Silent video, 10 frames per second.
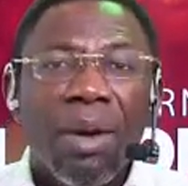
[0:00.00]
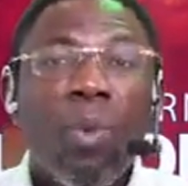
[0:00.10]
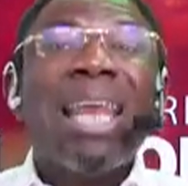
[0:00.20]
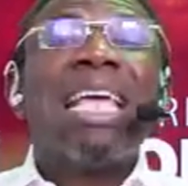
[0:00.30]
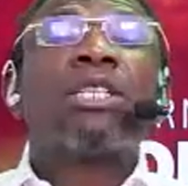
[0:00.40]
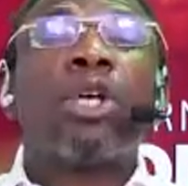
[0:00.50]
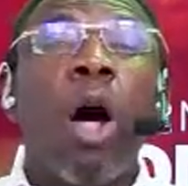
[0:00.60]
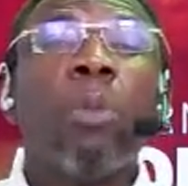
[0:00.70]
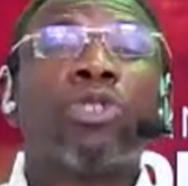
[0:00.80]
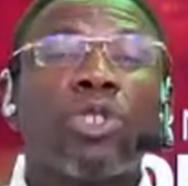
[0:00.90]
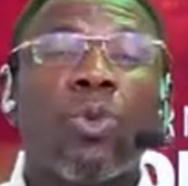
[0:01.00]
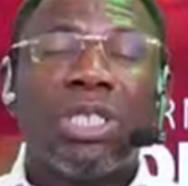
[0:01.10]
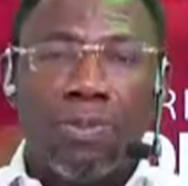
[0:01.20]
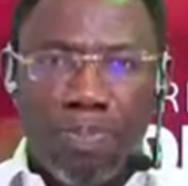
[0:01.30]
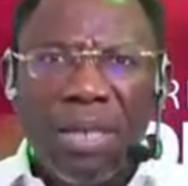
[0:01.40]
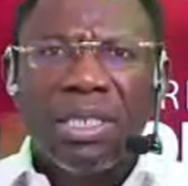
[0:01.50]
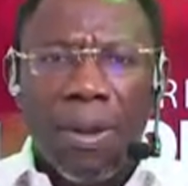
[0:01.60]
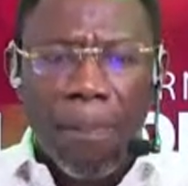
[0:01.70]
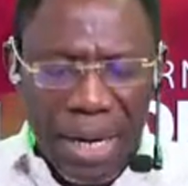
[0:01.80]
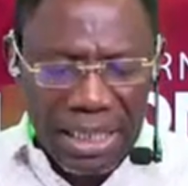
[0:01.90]
When it comes to
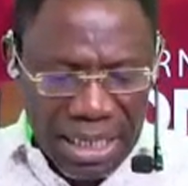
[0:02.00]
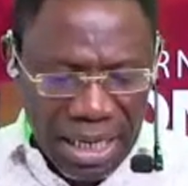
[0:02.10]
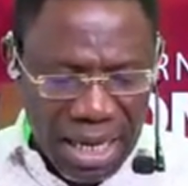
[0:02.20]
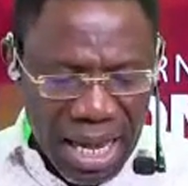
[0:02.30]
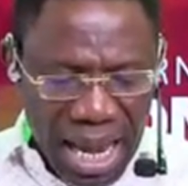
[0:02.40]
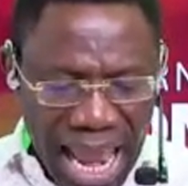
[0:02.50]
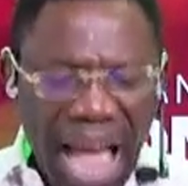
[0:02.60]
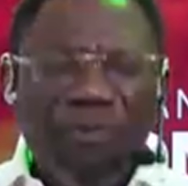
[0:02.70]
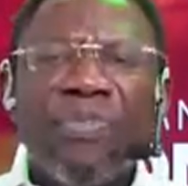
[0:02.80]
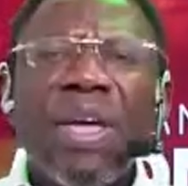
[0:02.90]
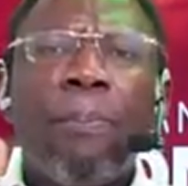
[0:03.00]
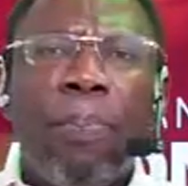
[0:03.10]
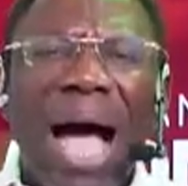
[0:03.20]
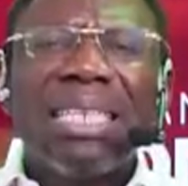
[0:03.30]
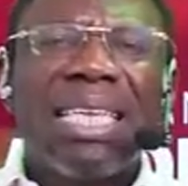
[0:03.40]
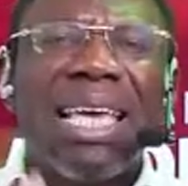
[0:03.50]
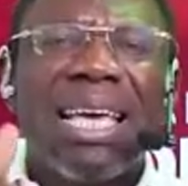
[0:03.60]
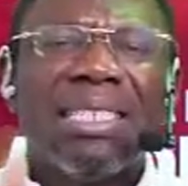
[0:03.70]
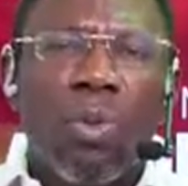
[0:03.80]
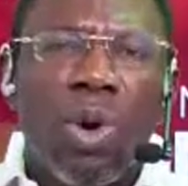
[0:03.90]
responsibility, every party
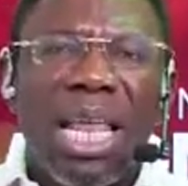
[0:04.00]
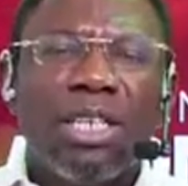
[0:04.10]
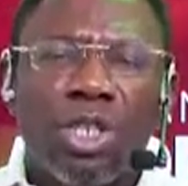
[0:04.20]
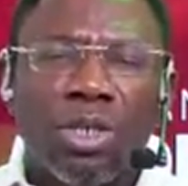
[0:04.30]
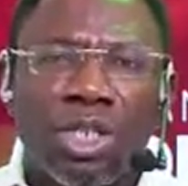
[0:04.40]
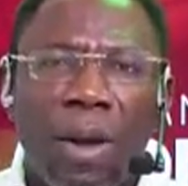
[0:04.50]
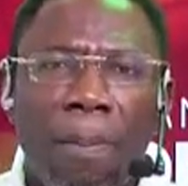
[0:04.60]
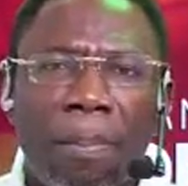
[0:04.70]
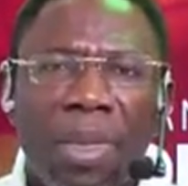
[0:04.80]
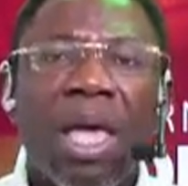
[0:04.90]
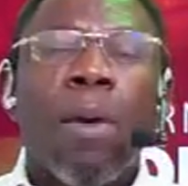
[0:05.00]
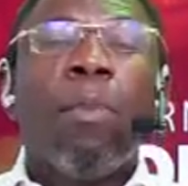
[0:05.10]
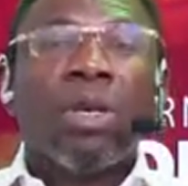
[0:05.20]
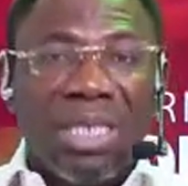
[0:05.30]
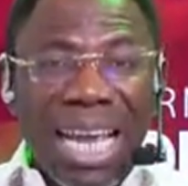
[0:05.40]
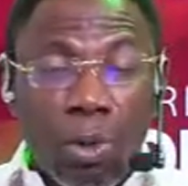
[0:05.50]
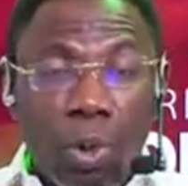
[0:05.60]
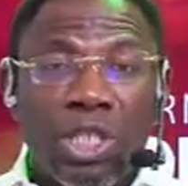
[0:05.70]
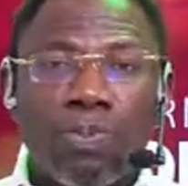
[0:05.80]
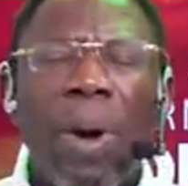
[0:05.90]
in the relationship must take
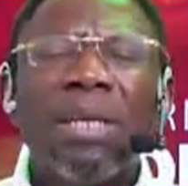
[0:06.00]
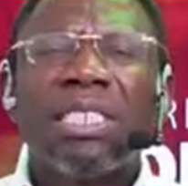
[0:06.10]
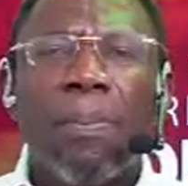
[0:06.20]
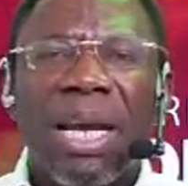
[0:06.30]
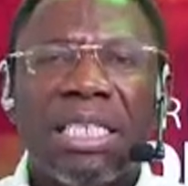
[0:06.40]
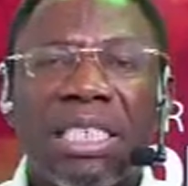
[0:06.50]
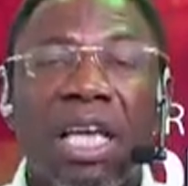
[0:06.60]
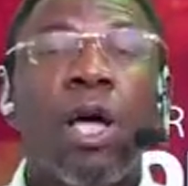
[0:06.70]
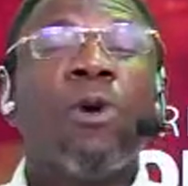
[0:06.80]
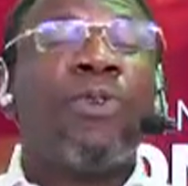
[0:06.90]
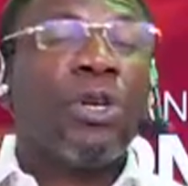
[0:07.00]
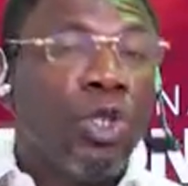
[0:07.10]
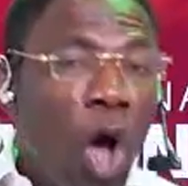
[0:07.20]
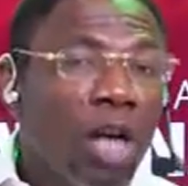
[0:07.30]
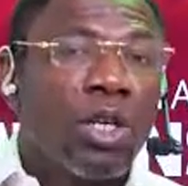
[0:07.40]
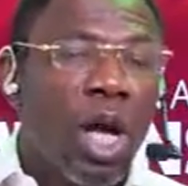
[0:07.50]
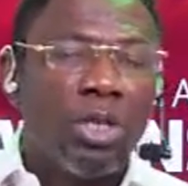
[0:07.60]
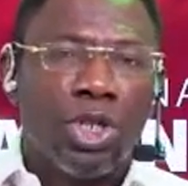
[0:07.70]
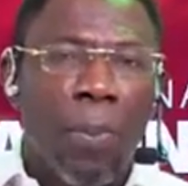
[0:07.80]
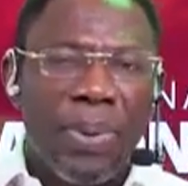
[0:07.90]
responsibility for your
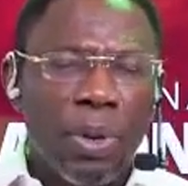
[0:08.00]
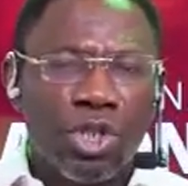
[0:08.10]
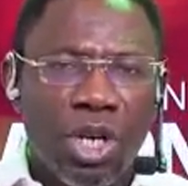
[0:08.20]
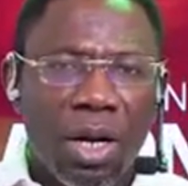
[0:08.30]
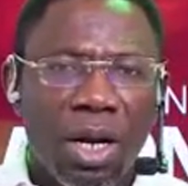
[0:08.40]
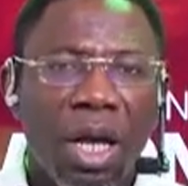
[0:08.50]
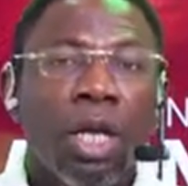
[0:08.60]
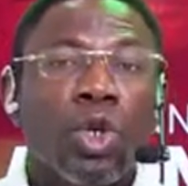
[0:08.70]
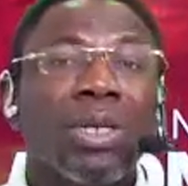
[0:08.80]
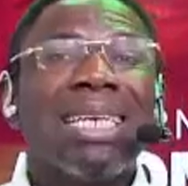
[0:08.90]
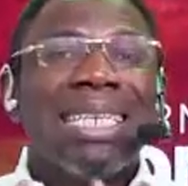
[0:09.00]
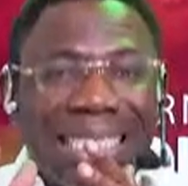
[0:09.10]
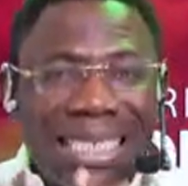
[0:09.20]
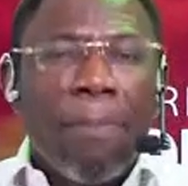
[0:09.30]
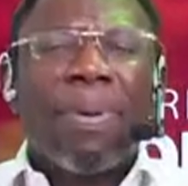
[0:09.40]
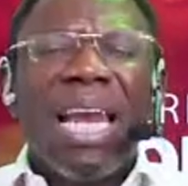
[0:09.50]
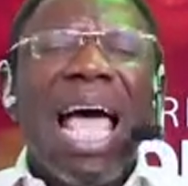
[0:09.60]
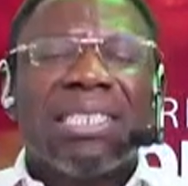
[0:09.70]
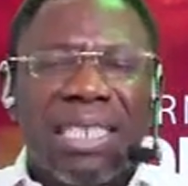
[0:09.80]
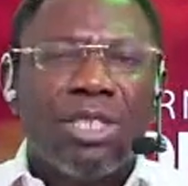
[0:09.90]
contribution to the
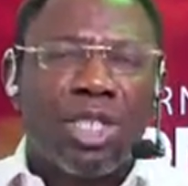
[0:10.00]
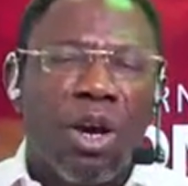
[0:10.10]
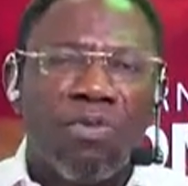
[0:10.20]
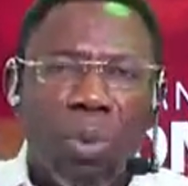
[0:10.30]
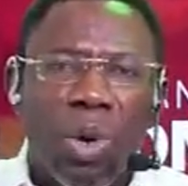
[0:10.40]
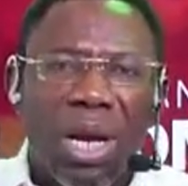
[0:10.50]
destabilization of the